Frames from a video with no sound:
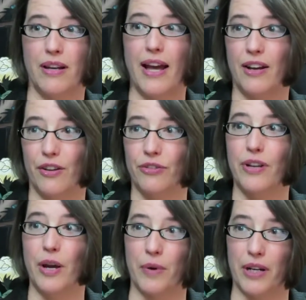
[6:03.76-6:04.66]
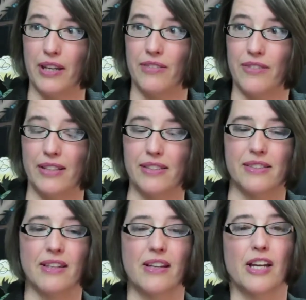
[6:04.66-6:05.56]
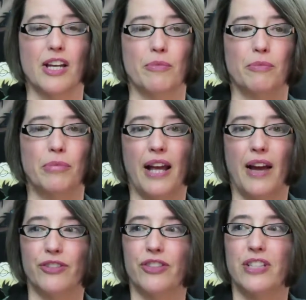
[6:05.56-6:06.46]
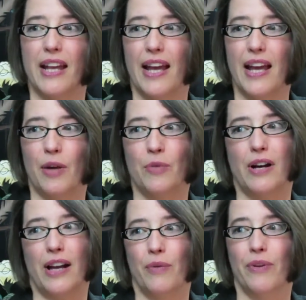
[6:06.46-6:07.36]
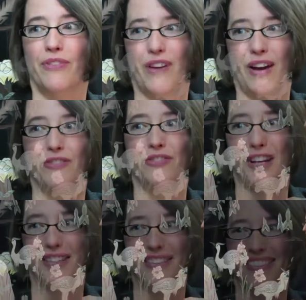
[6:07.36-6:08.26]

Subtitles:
at other networking events, but after today, I walk out with 5 friends.